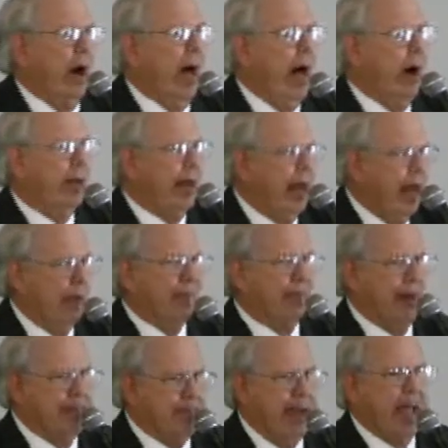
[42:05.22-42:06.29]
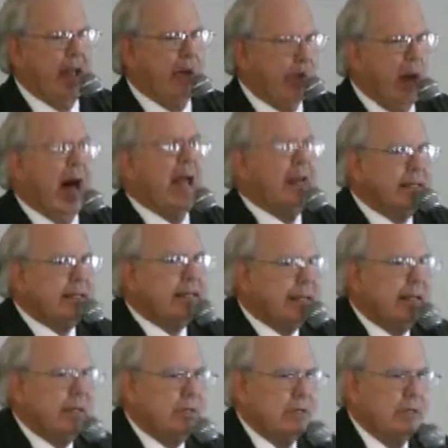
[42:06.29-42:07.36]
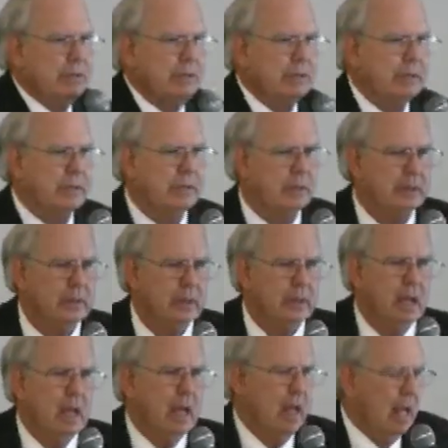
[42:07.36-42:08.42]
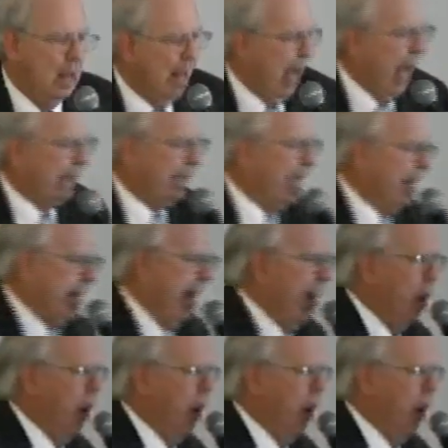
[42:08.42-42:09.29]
how to help them make right decisions. I cannot